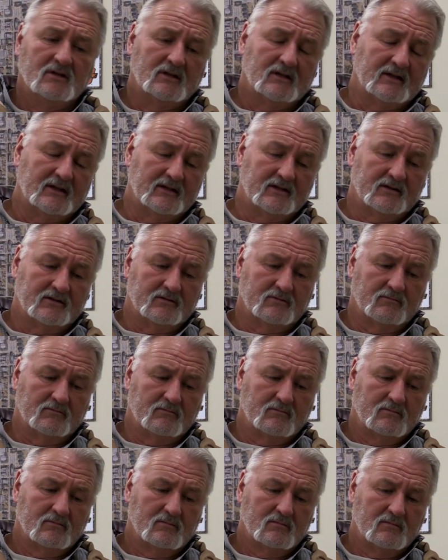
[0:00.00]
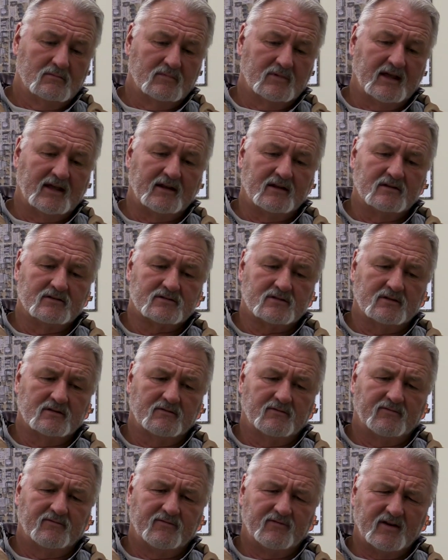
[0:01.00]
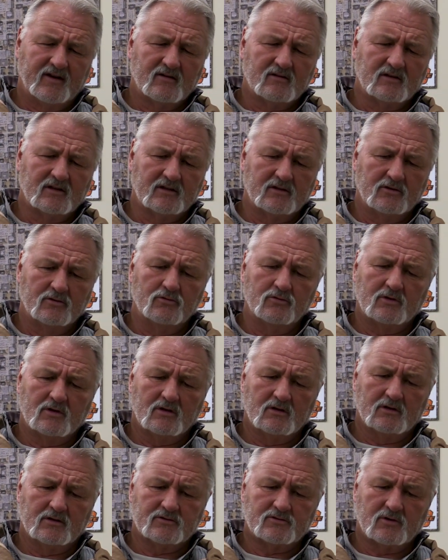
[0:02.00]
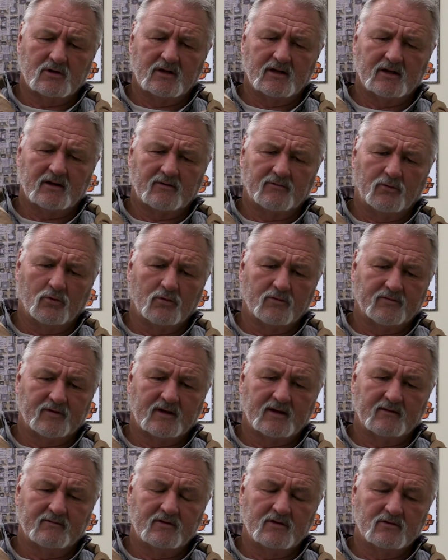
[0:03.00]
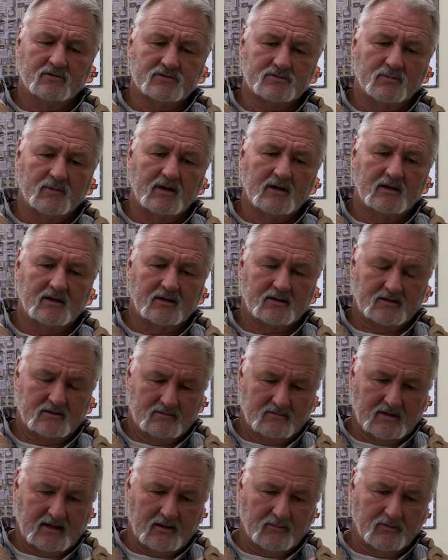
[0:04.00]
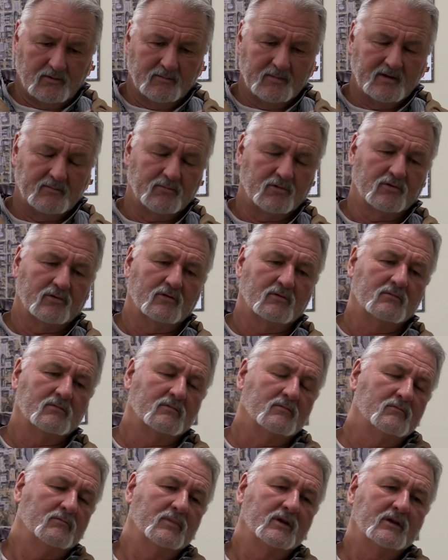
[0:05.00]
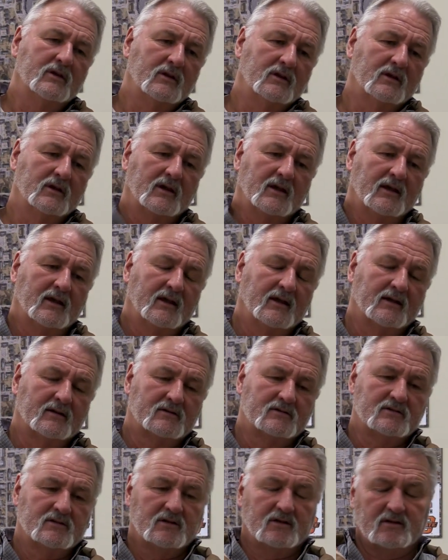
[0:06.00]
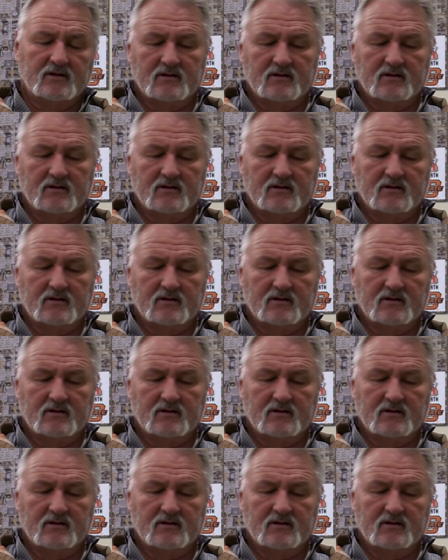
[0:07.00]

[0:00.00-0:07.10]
That is a fairly new contract 4 or 5 years back. I remember being at